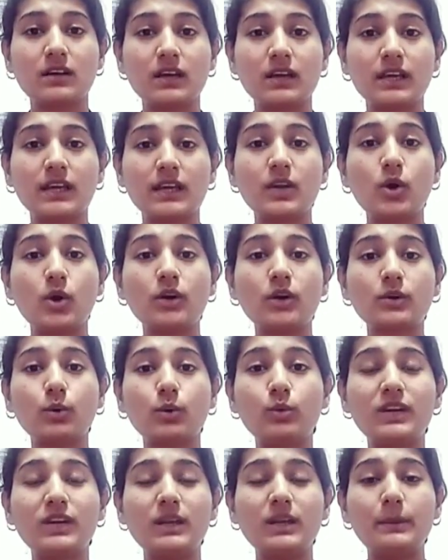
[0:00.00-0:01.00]
cannot
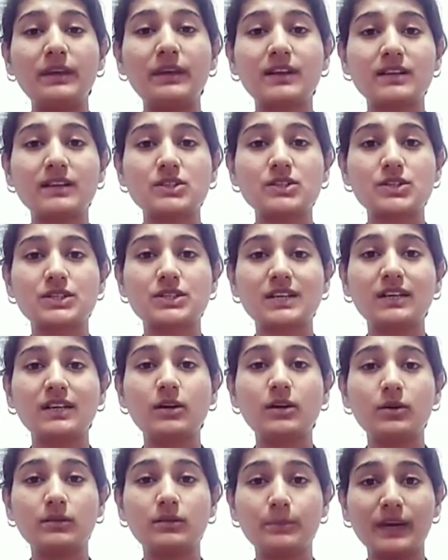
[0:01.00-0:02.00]
only be
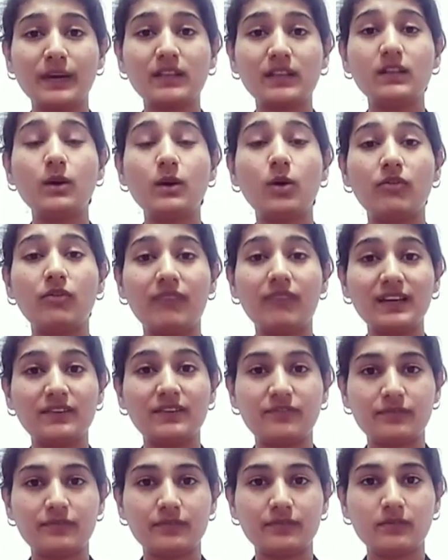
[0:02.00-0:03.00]
registered by the
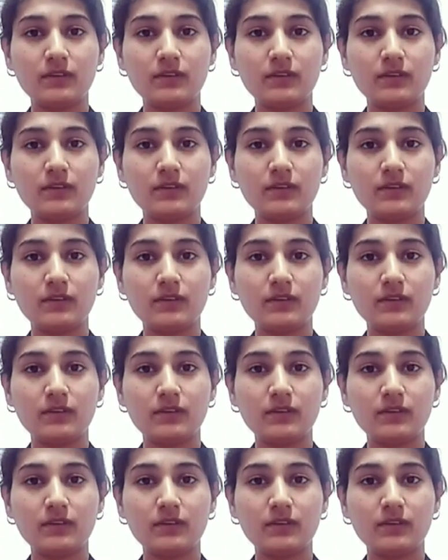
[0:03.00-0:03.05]
wife.